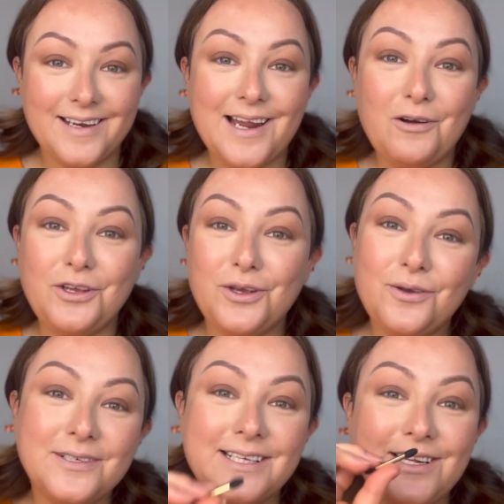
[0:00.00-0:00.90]
Now,
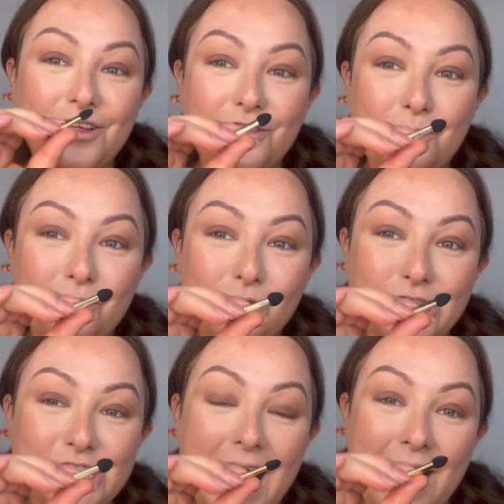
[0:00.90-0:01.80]
using the
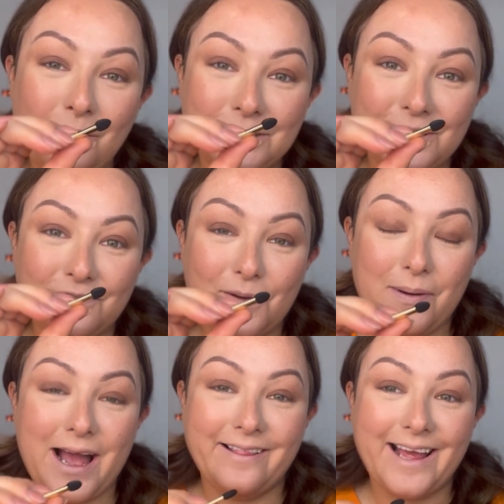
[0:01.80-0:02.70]
brush out of the
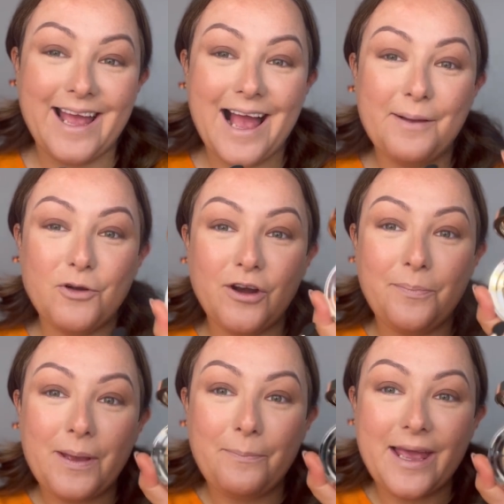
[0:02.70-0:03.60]
palette, I'm going
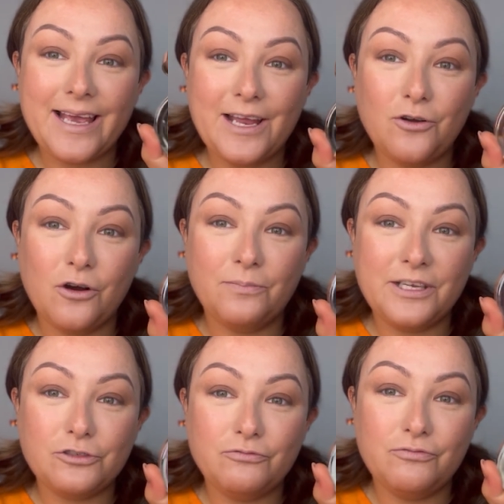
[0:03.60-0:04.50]
to be picking up
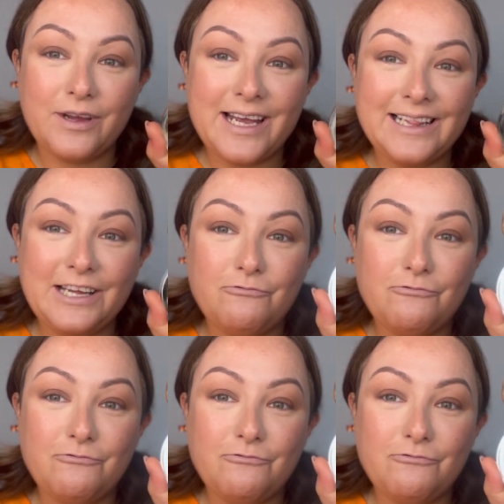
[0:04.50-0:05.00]
this really